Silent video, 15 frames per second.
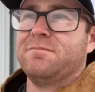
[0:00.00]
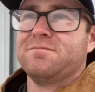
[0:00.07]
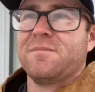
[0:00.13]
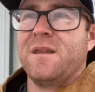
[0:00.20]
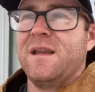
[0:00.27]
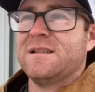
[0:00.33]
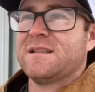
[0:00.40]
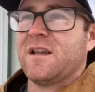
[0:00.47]

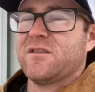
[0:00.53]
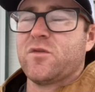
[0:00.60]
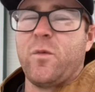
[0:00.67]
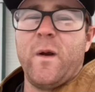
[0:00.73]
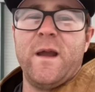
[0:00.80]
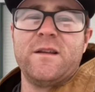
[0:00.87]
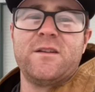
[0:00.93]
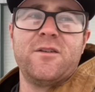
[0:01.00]
His stuff's
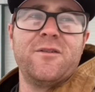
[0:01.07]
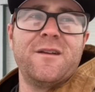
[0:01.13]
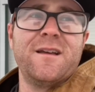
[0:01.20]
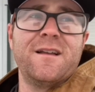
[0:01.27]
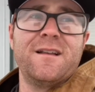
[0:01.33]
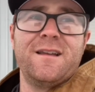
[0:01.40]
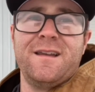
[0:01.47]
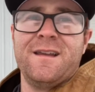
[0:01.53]
way too
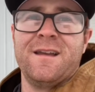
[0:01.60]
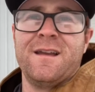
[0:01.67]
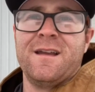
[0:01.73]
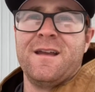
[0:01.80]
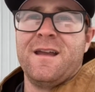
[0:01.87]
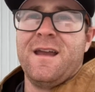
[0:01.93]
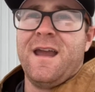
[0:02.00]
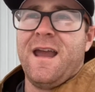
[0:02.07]
hilly.
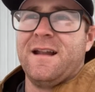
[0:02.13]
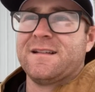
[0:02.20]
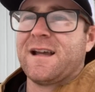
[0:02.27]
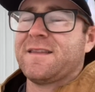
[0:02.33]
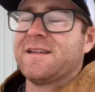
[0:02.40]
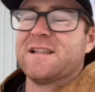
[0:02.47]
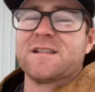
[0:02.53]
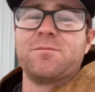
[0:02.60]
It's
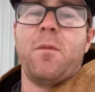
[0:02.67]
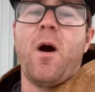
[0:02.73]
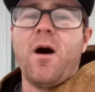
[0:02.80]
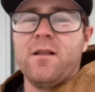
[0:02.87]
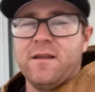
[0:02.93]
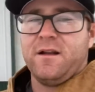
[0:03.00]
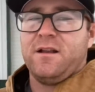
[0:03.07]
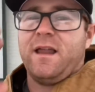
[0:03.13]
got these
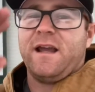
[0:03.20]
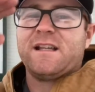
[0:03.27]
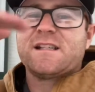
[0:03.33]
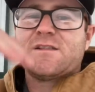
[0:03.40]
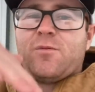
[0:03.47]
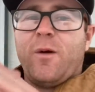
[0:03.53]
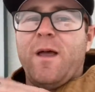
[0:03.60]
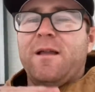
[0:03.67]
small little like
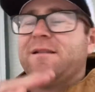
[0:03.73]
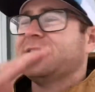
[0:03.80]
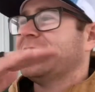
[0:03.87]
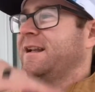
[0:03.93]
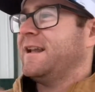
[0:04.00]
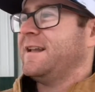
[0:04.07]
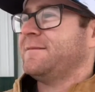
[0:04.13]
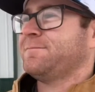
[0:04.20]
swells
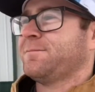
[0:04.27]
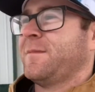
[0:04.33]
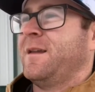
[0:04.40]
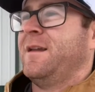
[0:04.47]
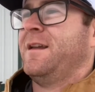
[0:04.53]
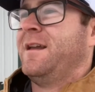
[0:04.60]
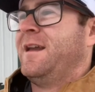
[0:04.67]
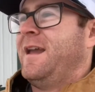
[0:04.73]
in it,
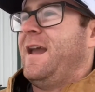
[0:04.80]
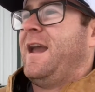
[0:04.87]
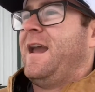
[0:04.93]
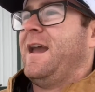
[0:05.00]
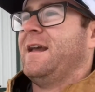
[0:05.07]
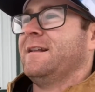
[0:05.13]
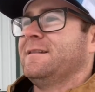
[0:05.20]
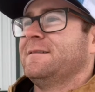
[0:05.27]

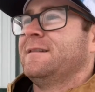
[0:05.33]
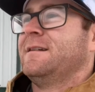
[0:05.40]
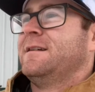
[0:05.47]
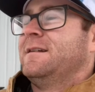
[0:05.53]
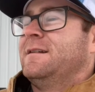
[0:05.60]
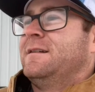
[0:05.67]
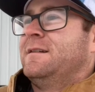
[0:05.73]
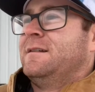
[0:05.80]
and
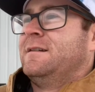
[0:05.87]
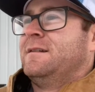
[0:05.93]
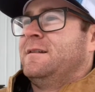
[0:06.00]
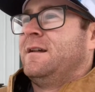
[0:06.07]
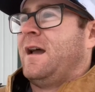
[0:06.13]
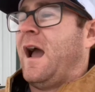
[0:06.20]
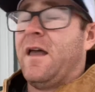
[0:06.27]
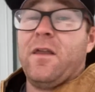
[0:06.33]

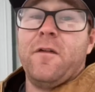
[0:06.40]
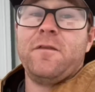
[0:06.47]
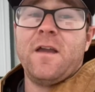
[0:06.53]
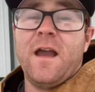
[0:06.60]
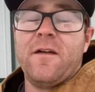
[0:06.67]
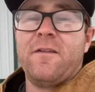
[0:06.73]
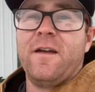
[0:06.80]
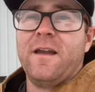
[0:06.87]
I don't know if
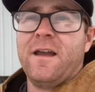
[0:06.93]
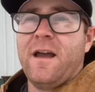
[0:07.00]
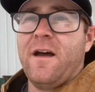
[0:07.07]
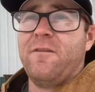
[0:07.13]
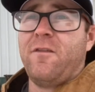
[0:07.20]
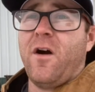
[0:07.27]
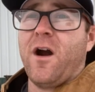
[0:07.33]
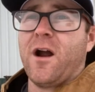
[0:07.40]
you have
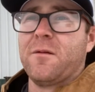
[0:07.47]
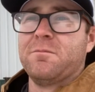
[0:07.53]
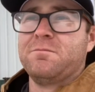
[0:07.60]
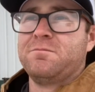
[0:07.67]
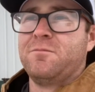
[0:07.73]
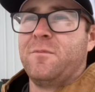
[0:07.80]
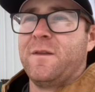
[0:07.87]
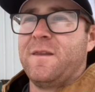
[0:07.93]
a farm
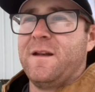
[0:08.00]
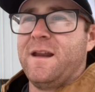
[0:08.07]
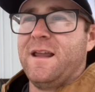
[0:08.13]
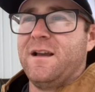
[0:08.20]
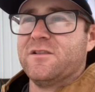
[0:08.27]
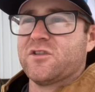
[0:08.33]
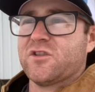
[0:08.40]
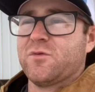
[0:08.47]
with any
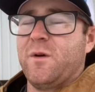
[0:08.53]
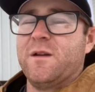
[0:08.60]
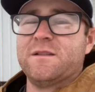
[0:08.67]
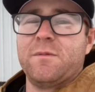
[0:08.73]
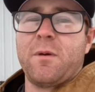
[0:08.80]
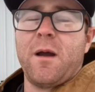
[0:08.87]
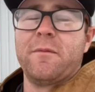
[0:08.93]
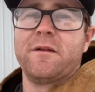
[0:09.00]
hills or swells,
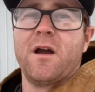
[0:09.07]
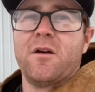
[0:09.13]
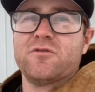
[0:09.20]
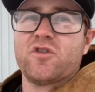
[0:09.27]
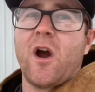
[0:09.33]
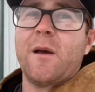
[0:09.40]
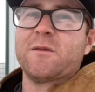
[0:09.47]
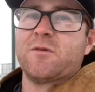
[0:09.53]
you probably know
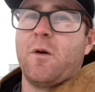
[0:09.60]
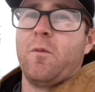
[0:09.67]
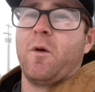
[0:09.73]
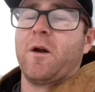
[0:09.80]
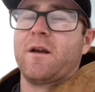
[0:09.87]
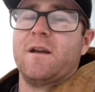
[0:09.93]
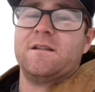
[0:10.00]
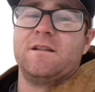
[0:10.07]
drops won't
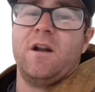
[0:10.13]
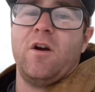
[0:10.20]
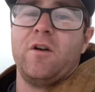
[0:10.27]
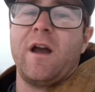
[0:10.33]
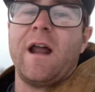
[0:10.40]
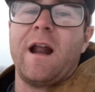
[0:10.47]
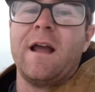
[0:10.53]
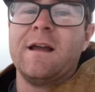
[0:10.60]
work because you
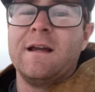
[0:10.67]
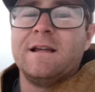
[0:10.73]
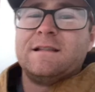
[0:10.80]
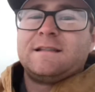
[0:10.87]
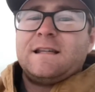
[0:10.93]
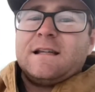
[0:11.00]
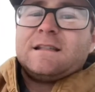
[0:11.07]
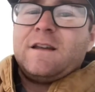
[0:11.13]
got a
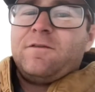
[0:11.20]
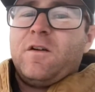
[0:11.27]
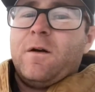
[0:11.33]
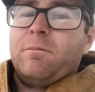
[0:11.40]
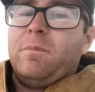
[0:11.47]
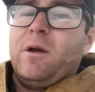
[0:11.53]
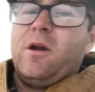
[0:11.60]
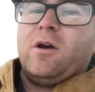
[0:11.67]

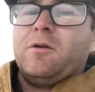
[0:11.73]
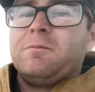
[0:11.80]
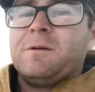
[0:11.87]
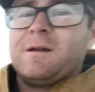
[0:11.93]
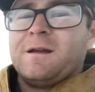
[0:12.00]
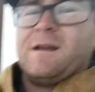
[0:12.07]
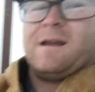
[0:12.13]
60-foot boom,